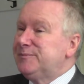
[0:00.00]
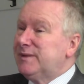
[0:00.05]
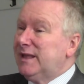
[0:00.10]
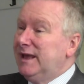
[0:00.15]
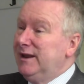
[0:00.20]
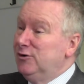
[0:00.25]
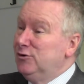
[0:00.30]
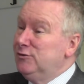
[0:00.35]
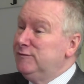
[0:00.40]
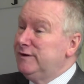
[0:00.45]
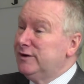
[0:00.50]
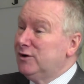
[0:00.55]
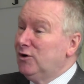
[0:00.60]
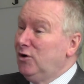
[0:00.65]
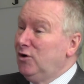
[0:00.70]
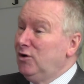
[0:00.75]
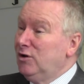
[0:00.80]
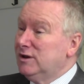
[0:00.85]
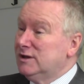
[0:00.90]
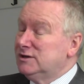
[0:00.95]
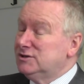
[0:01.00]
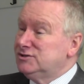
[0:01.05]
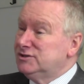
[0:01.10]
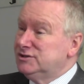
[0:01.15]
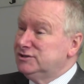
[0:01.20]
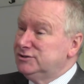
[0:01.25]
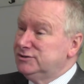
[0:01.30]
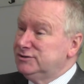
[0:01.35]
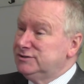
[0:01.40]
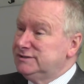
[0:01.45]
And overall, it's
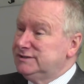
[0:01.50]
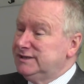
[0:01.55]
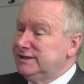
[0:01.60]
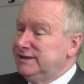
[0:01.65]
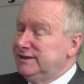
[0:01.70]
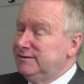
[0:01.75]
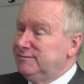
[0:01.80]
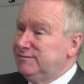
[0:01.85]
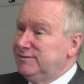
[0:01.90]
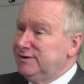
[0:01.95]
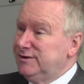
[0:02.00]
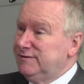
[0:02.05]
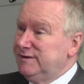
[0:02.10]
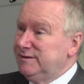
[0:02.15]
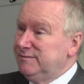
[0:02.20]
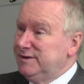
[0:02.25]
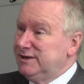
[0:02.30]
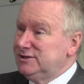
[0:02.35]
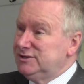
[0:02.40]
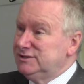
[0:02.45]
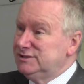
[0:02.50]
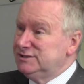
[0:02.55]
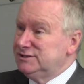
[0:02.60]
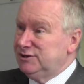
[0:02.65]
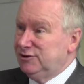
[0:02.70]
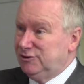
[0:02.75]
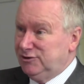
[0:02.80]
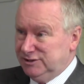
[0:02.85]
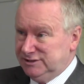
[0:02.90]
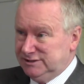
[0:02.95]
reduced the number of admissions
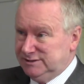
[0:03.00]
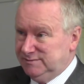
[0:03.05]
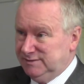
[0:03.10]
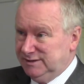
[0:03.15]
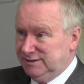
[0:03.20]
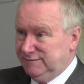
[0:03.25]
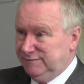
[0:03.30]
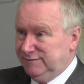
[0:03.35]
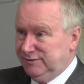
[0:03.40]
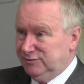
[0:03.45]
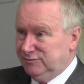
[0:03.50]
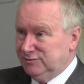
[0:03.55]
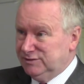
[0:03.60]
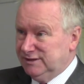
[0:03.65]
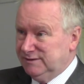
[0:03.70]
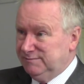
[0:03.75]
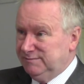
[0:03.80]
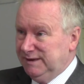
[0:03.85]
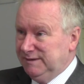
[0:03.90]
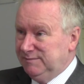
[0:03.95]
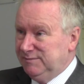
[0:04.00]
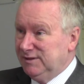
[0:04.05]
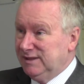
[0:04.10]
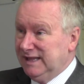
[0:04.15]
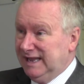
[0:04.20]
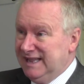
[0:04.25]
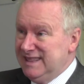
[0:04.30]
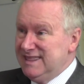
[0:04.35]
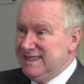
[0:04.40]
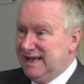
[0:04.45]
to hospital for older
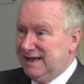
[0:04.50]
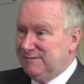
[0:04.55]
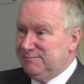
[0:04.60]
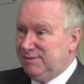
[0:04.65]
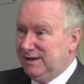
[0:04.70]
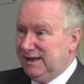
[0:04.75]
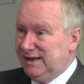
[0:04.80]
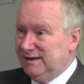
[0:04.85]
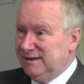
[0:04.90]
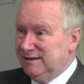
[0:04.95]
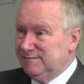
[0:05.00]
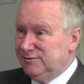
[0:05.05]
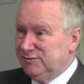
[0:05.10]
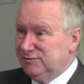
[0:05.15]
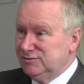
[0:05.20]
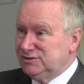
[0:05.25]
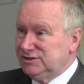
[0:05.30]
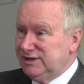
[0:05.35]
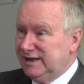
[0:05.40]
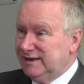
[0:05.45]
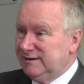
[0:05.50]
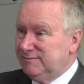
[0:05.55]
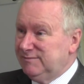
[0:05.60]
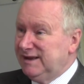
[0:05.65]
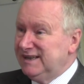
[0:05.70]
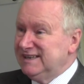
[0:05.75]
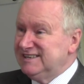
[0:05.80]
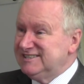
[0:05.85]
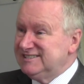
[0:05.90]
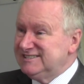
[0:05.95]
people in that pilot project
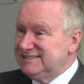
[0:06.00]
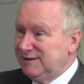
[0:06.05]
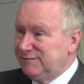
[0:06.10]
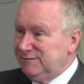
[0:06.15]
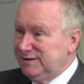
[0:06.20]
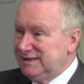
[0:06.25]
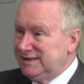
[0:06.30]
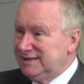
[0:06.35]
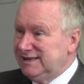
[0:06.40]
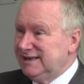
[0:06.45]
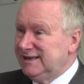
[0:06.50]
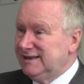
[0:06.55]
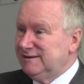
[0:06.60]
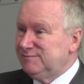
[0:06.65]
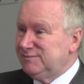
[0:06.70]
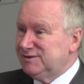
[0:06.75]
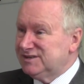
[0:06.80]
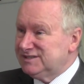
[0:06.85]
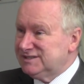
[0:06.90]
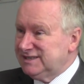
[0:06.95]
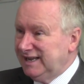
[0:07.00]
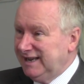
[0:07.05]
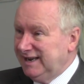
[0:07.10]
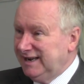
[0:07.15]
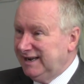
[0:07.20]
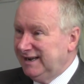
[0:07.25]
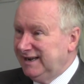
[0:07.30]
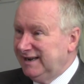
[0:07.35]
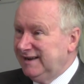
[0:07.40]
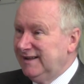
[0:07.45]
by
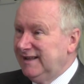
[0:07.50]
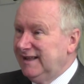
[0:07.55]
70%.